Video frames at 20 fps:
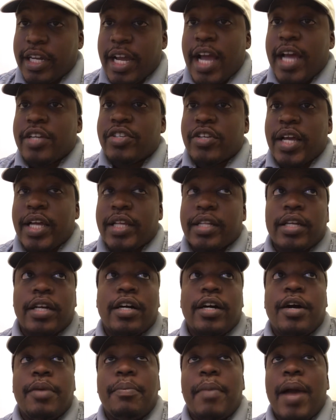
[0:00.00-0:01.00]
contract.
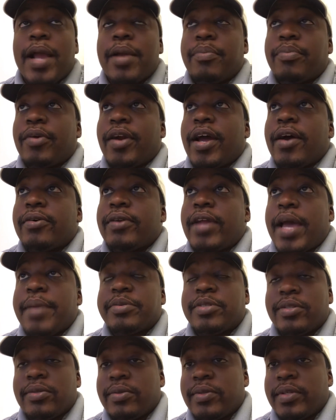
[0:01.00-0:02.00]
Mike Brown
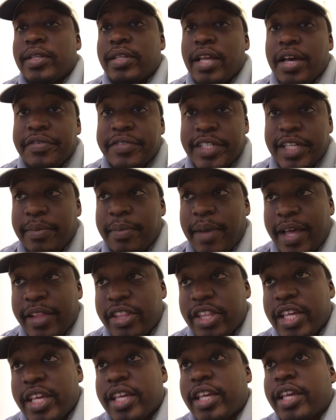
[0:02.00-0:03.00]
absolutely loves him. I
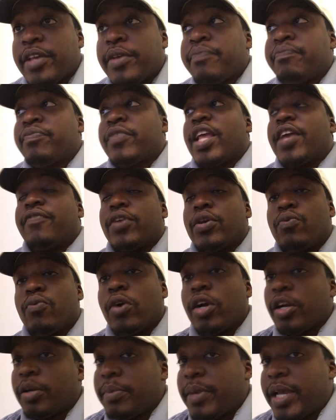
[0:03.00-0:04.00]
think if he
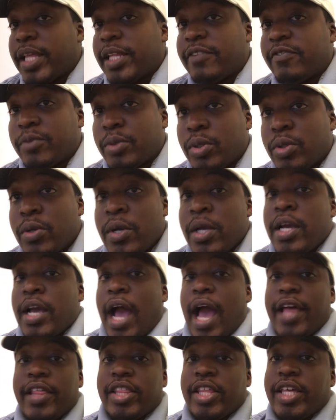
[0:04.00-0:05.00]
were available,
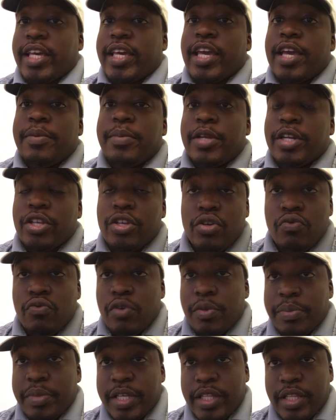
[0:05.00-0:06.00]
I think him and Hugh
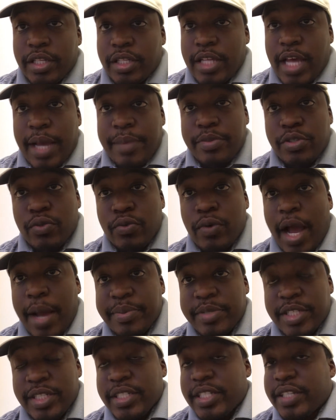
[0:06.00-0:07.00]
would be the top two
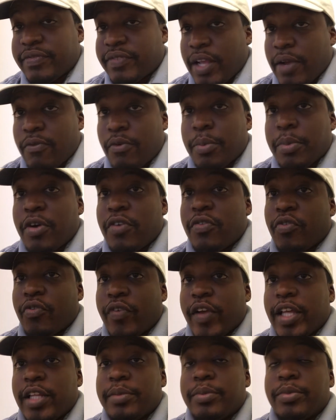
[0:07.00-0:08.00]
options if they were both
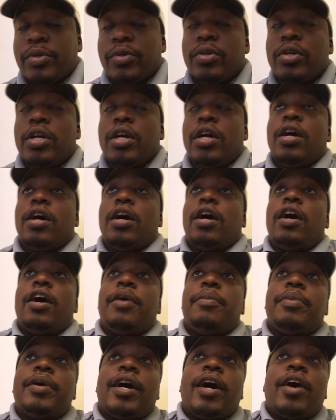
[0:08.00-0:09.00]
available.
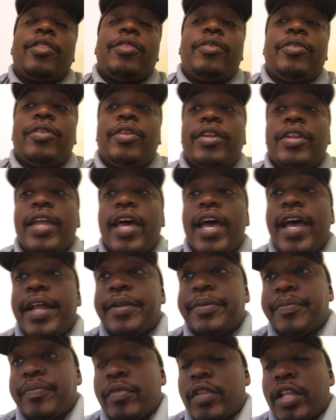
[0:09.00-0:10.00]
But other than
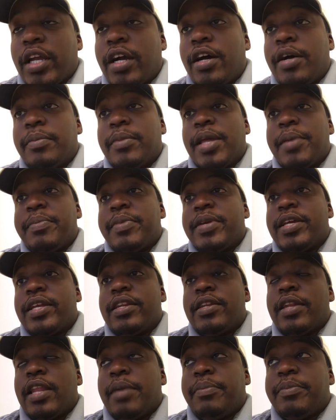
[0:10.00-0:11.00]
that, let me
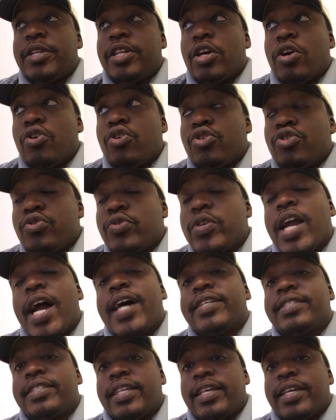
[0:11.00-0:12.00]
know who you
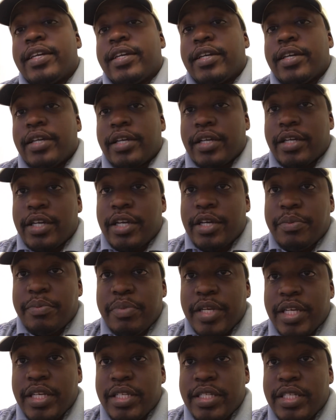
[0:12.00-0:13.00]
guys think could
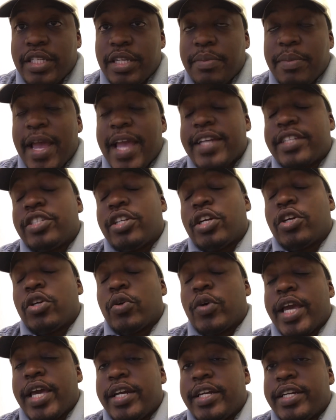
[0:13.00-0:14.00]
be some
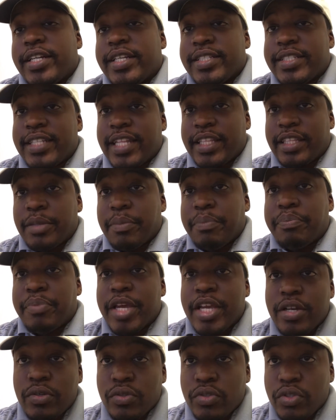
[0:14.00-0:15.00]
external candidates that the
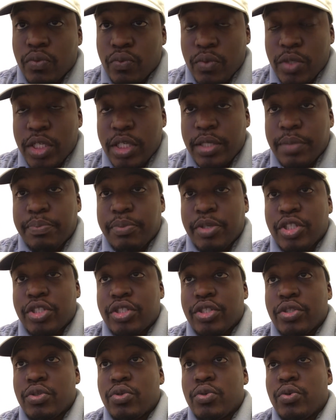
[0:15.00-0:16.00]
Bengals would
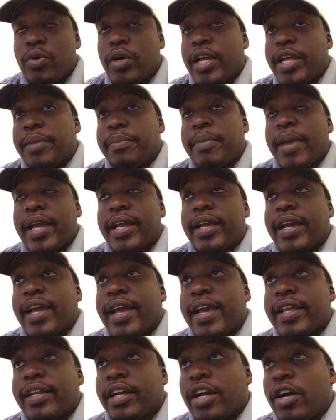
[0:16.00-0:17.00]
pursue and make a
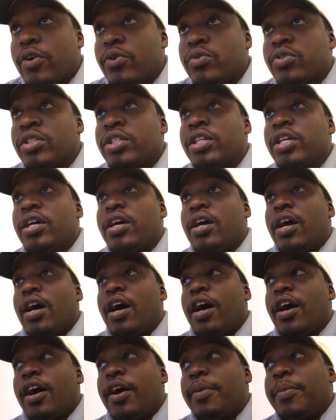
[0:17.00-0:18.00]
head coach.
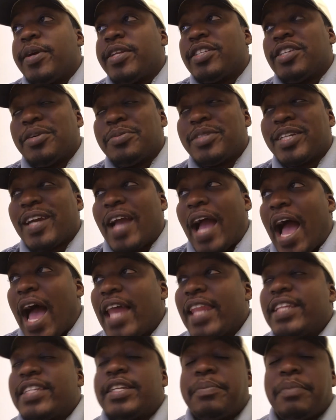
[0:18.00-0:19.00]
In terms of
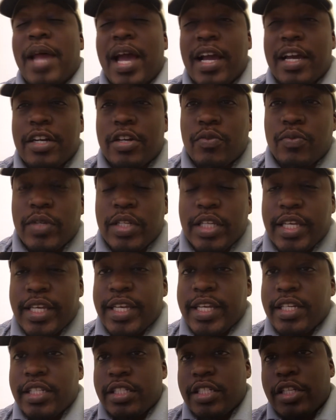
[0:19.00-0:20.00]
college, I'm not going to really
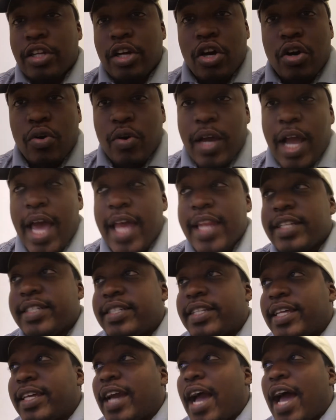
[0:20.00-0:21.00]
get into the whole college
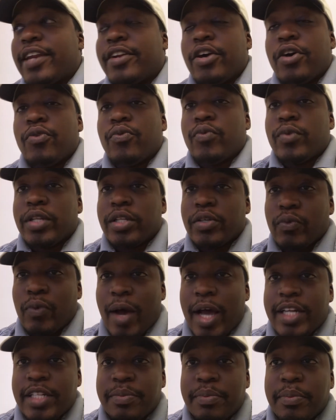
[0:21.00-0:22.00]
thing. I don't really
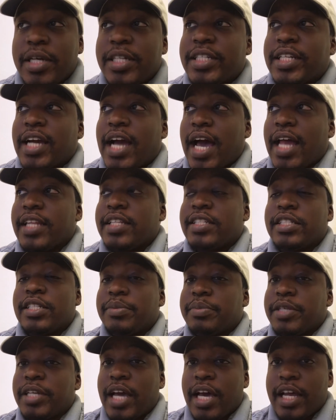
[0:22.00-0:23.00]
watch much college,
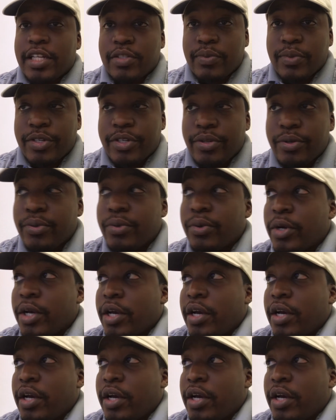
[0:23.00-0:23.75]
to be honest with you.